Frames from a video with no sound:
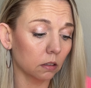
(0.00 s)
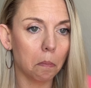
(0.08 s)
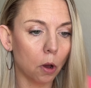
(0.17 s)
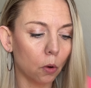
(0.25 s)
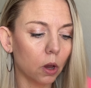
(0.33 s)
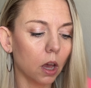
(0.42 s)

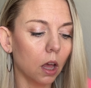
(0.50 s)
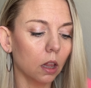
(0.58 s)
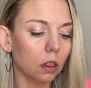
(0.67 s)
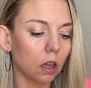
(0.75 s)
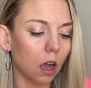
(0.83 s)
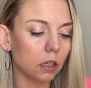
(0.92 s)

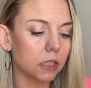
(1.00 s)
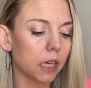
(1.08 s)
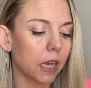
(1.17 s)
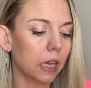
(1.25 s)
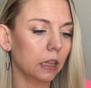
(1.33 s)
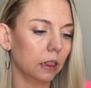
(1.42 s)

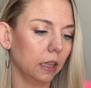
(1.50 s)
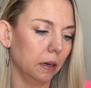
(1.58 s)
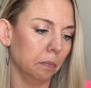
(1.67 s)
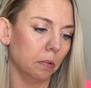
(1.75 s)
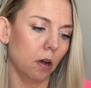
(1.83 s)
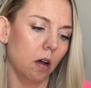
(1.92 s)

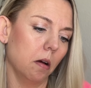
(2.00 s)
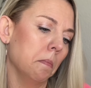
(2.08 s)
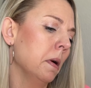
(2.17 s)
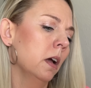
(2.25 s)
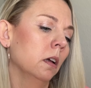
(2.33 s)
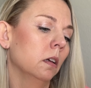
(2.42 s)
Lip
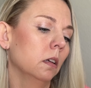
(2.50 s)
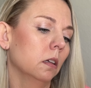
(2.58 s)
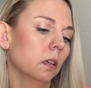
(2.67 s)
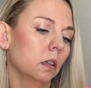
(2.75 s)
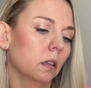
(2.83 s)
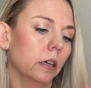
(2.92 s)
Balm.
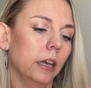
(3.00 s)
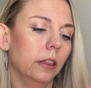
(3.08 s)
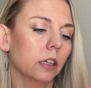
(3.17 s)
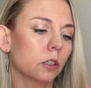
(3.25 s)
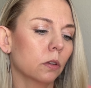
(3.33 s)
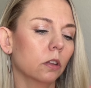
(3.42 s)
And
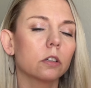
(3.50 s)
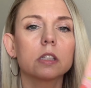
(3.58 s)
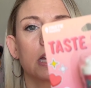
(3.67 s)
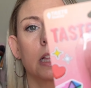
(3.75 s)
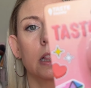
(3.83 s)
this one looks like a